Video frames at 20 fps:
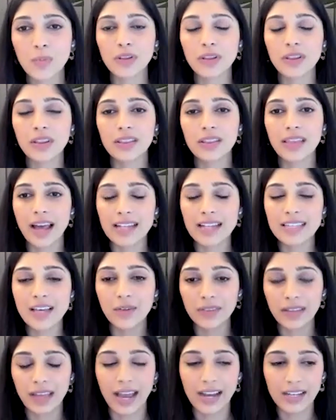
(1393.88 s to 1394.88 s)
But that's
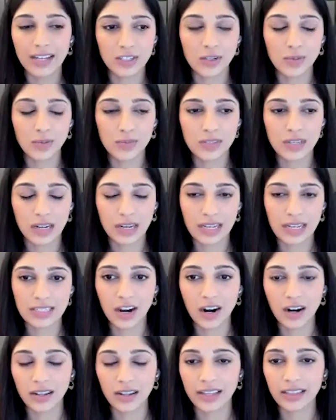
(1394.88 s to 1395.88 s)
how the exosome studies
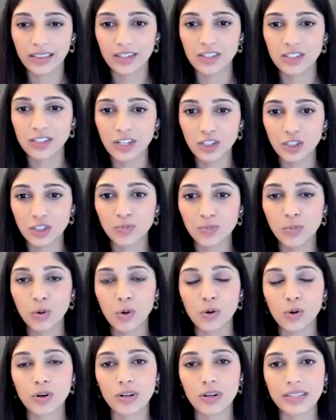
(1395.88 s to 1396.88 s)
are. Like they're such
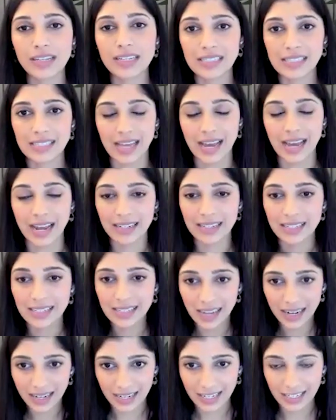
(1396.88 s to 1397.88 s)
poorly designed
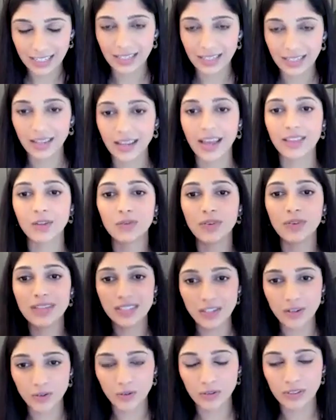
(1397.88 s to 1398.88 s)
studies. And the
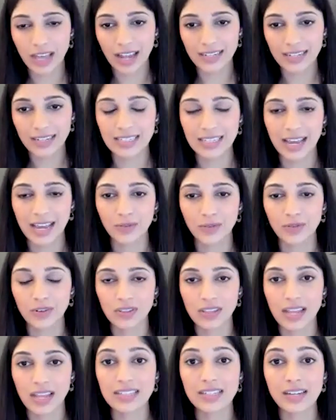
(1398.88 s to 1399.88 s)
reason
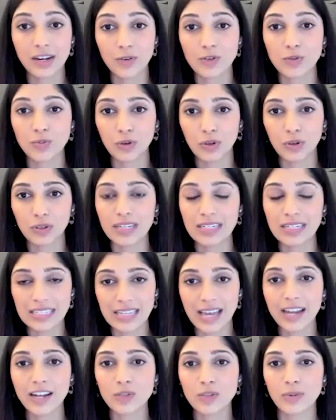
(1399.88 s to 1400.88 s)
that study was poorly
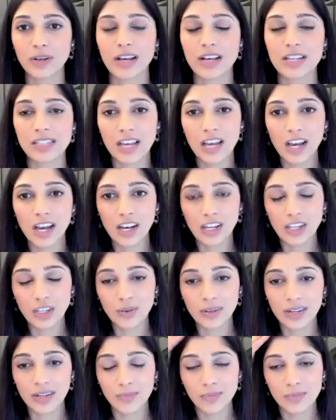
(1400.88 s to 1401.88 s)
designed is because
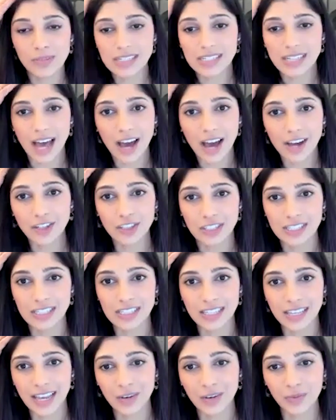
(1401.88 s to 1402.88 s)
you can massage the
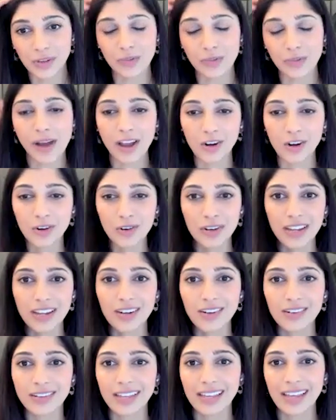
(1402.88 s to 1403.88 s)
skin with
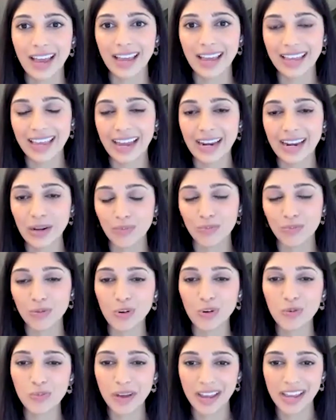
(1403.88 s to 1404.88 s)
microneedling and get
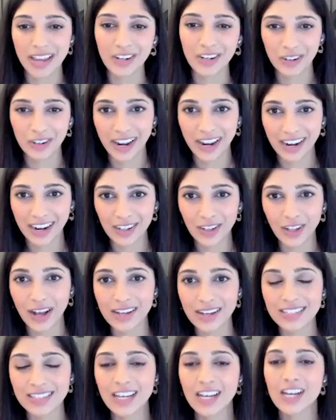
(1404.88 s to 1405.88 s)
improvement in your hair
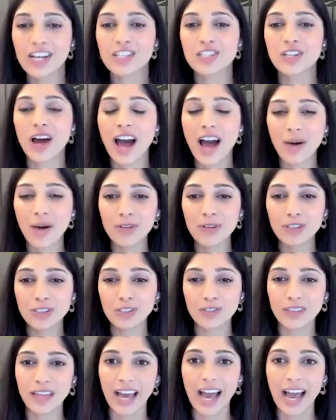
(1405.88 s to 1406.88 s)
loss. So how much
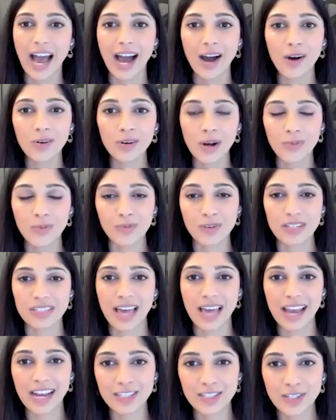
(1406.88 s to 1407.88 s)
of that outcome was
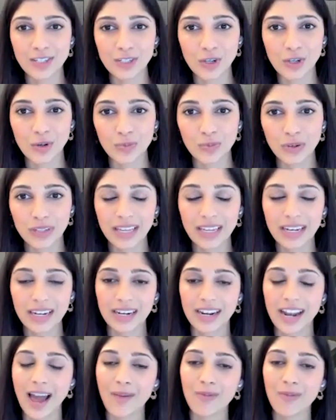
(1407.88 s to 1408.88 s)
exosome related
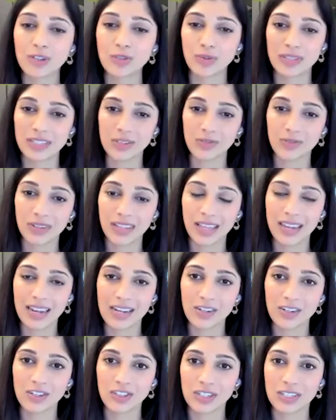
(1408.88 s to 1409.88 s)
and how much was it
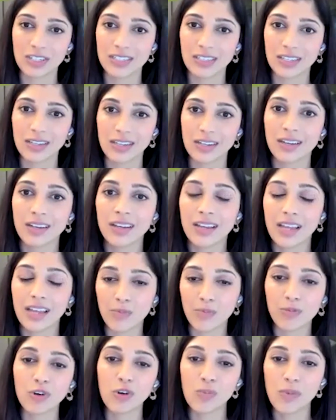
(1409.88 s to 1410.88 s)
related to just the
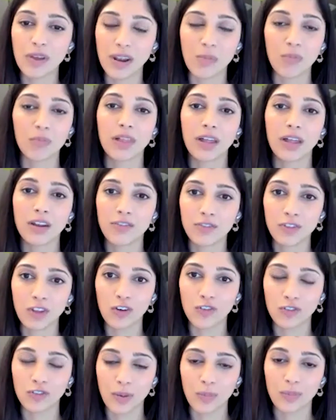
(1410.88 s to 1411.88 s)
improvement in blood
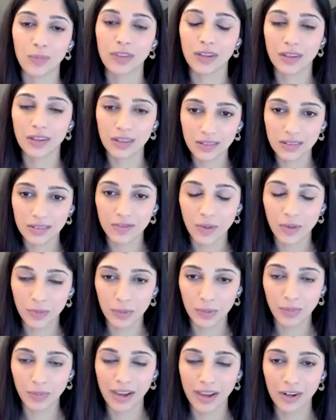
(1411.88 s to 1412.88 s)
flow from the
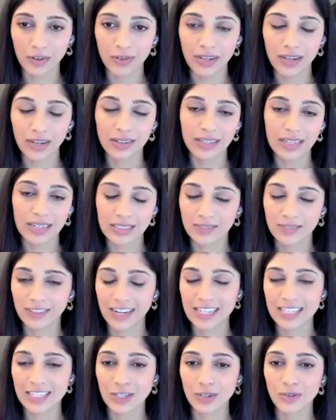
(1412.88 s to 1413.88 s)
microneedling
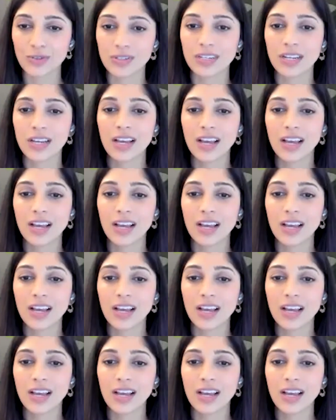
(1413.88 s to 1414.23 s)
device use?